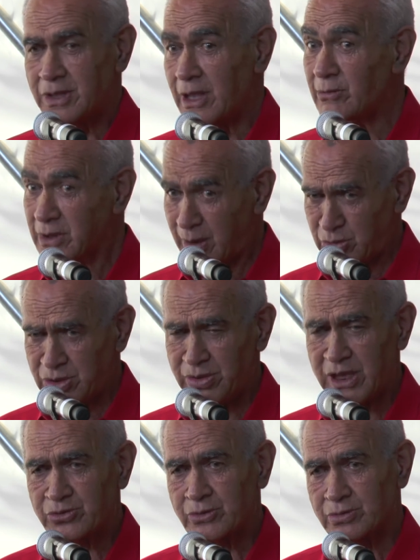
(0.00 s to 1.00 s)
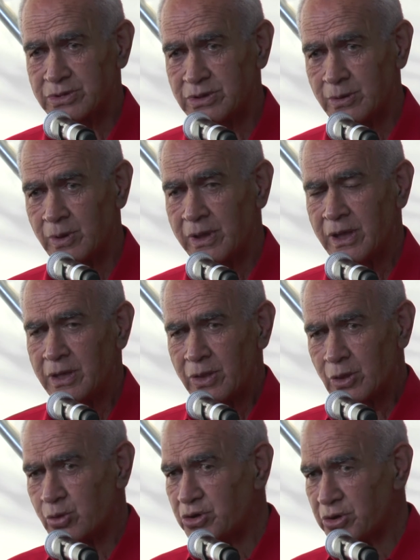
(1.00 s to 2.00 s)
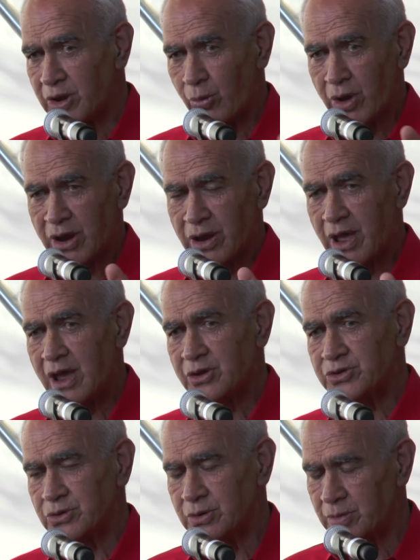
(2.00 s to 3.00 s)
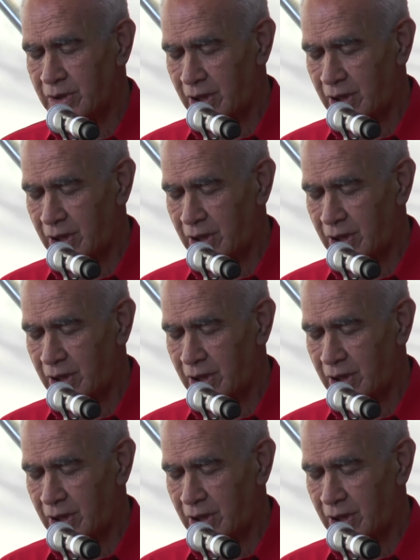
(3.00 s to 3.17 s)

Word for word: It'll come natural to you. The question I wanted to ask you,